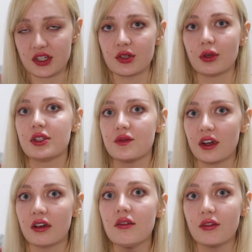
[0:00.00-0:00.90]
So it is
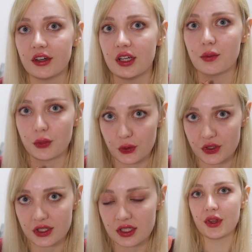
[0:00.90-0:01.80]
very, very
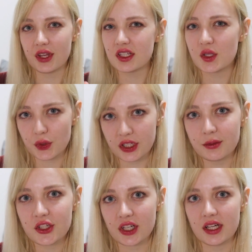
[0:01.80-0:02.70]
important. But this is pretty
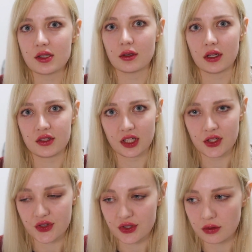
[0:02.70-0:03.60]
much it on how to get
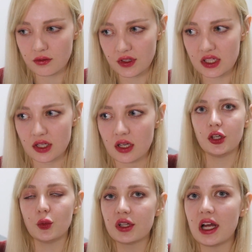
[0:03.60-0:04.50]
your student visa.
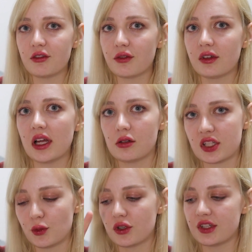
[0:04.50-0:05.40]
You will have to fill out a
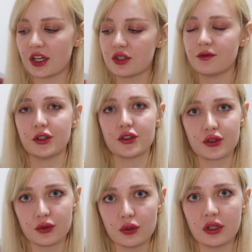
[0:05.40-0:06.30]
small section for your
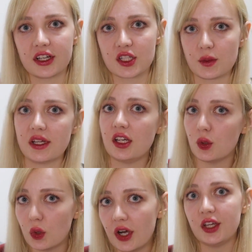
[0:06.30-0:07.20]
school
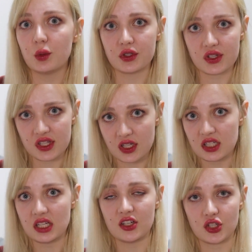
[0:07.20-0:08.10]
explaining why you want to
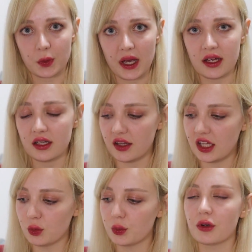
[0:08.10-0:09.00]
study in Japan, and
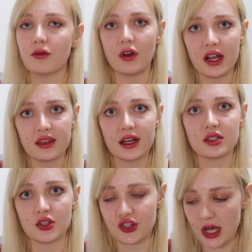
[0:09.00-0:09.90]
they will provide that
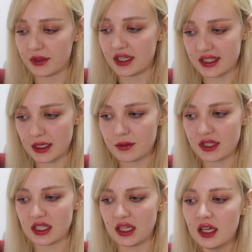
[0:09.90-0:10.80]
to the Japanese
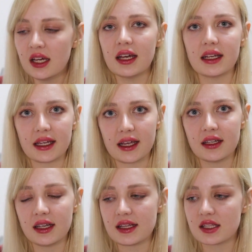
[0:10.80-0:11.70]
embassy.
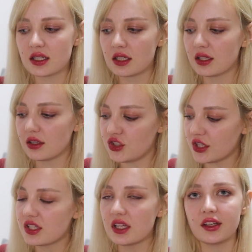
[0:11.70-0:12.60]
Again, it's
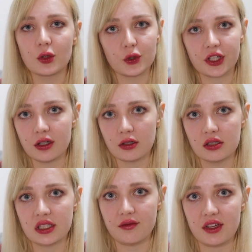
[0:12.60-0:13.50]
just like the working
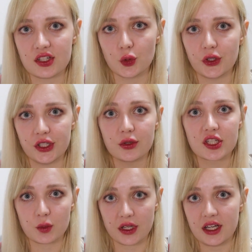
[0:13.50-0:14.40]
holiday visa, where you
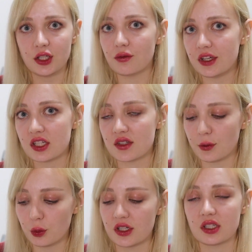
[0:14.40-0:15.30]
explain your reasons
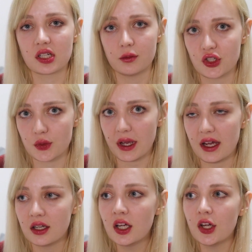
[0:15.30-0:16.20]
for wanting to come to
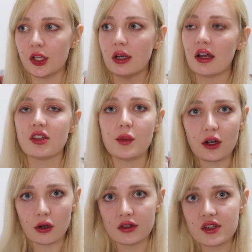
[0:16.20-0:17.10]
Japan. You have to be
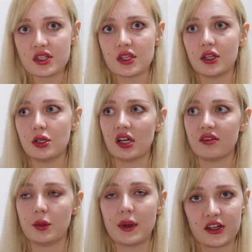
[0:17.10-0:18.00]
honest, and you have
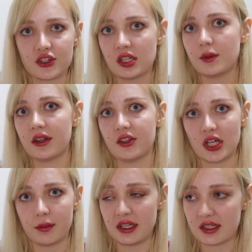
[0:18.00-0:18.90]
to be passionate about the
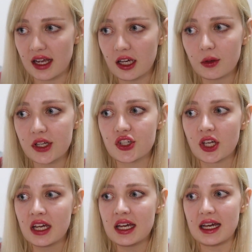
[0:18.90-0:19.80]
Japanese language
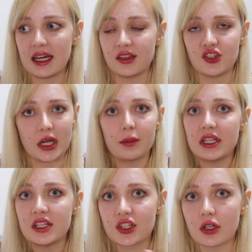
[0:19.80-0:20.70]
and
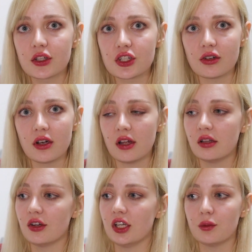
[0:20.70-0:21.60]
Japanese culture and
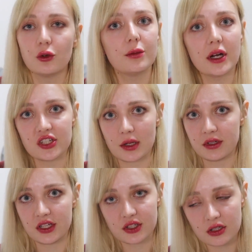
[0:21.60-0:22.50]
learning more about
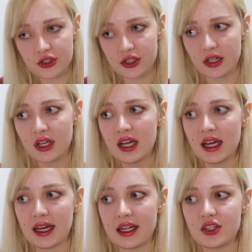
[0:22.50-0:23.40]
Japanese culture,
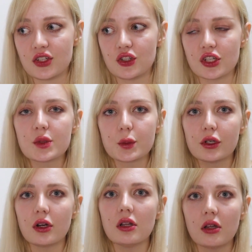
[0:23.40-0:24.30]
and just
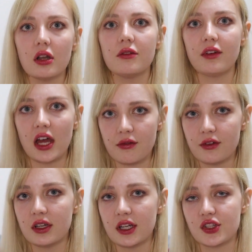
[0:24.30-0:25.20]
put a lot of
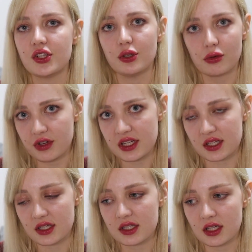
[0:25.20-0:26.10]
effort into your
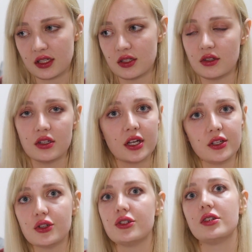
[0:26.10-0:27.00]
reasons, and
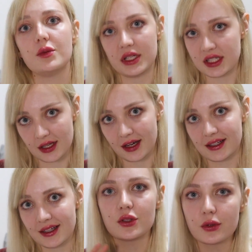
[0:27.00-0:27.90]
then you shouldn't be
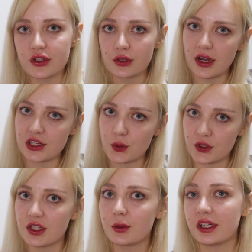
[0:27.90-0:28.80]
denied. And also, I just
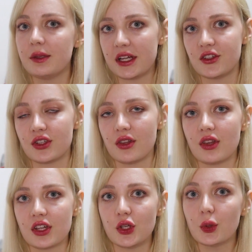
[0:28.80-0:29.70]
wanted to quickly mention
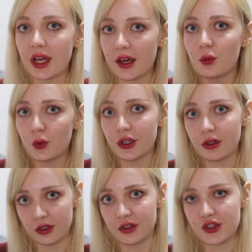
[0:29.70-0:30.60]
that you can
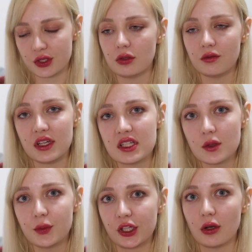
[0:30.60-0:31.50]
work on the student
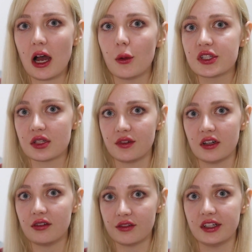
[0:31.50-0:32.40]
visa, but your hours are
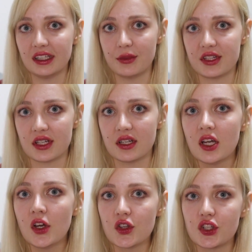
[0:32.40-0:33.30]
very, very limited.
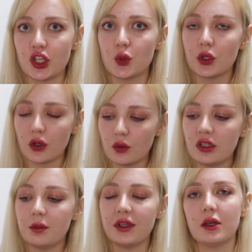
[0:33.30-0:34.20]
So you will
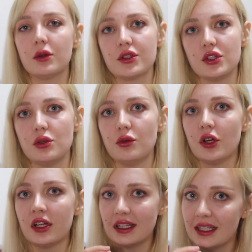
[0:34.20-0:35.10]
only be able to do
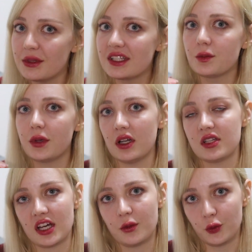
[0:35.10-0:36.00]
limited
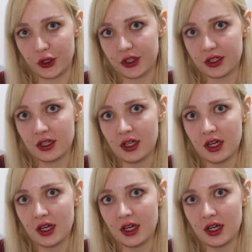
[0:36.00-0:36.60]
part-time work.